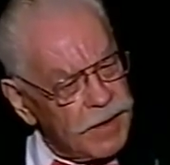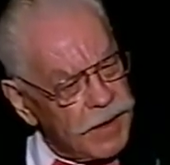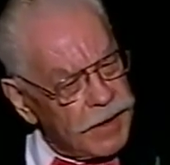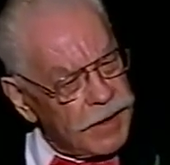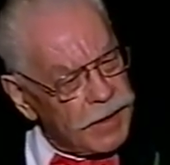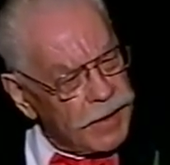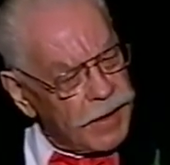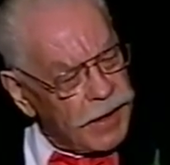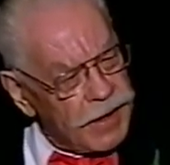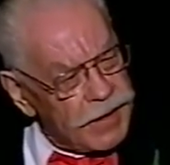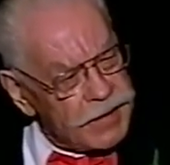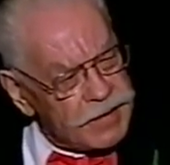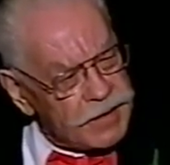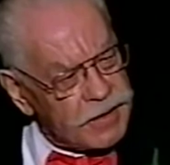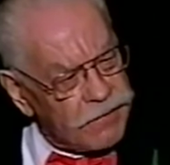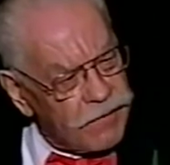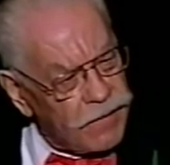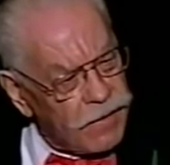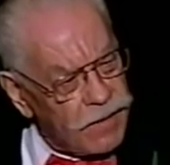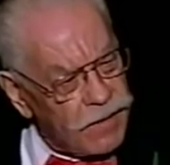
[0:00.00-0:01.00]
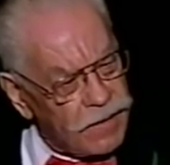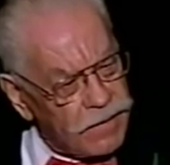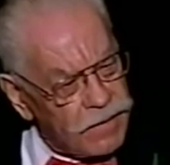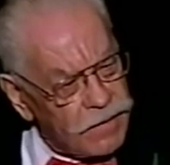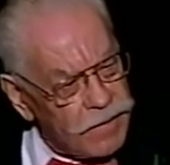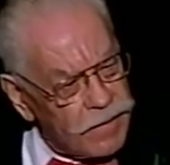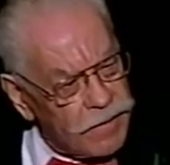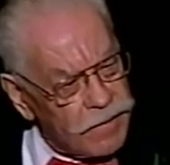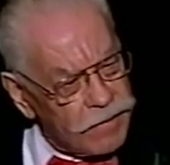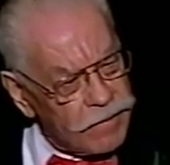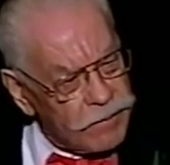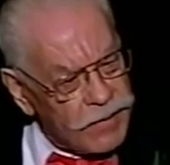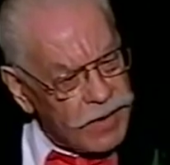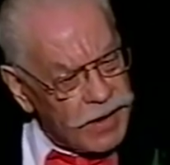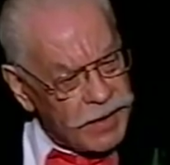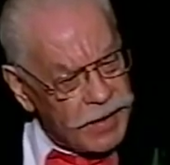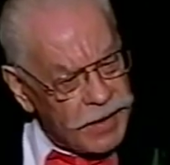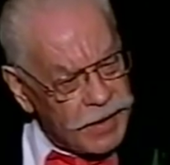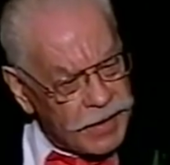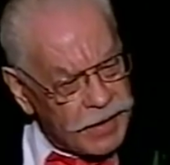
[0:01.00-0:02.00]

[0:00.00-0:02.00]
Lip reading: and last of all, and